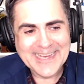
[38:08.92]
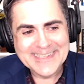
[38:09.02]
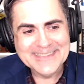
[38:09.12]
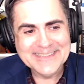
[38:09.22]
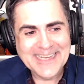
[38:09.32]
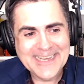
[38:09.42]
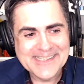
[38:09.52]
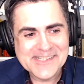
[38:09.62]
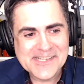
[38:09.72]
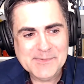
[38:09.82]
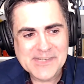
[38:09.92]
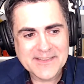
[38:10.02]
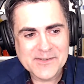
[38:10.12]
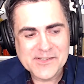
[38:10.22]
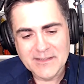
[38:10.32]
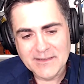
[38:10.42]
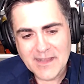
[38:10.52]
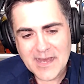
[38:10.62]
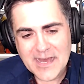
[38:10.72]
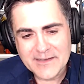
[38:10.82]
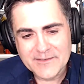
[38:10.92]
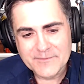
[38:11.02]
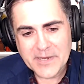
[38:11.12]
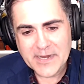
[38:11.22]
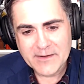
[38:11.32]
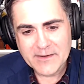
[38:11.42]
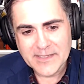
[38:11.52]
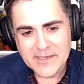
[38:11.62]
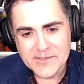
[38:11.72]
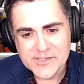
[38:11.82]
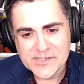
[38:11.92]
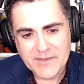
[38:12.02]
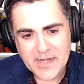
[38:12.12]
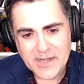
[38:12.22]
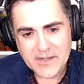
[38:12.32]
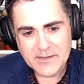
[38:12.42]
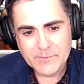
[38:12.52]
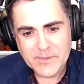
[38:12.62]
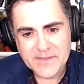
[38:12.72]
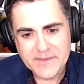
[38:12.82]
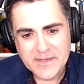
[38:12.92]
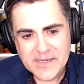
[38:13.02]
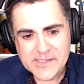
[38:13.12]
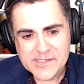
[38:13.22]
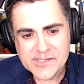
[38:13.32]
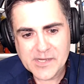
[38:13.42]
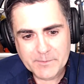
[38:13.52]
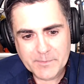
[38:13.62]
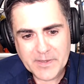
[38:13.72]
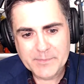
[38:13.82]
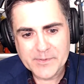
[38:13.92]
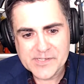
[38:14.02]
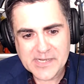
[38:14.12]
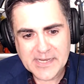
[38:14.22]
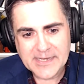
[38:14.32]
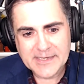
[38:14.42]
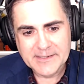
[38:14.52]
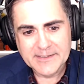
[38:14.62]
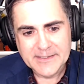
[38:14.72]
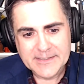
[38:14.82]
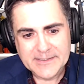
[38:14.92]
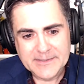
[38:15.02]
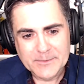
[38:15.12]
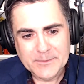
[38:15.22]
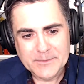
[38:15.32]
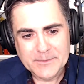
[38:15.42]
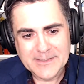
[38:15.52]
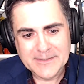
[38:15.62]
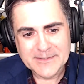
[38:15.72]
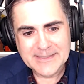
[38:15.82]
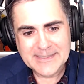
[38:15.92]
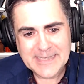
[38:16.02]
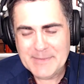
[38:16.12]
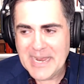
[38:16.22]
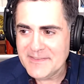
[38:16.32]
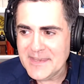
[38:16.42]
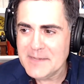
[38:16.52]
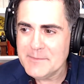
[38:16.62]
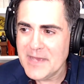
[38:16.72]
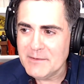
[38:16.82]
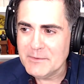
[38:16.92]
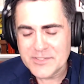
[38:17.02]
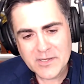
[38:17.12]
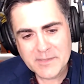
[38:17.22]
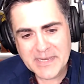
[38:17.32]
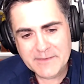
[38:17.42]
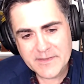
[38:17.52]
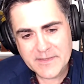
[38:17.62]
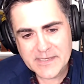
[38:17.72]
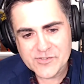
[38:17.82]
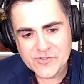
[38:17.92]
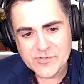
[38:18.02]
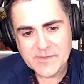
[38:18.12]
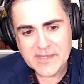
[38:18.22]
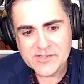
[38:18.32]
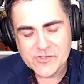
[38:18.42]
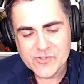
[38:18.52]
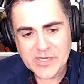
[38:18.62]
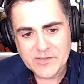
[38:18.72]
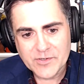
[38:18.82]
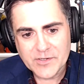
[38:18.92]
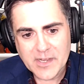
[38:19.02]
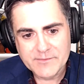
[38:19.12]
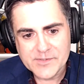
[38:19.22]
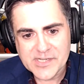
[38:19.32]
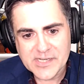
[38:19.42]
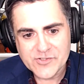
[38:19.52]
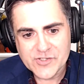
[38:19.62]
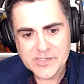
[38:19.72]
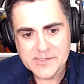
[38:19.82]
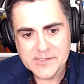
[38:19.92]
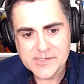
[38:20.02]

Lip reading: It seems like there's a lot of parallels there with some people saying, well, I mean, I think about when we're talking about even these gender conversations,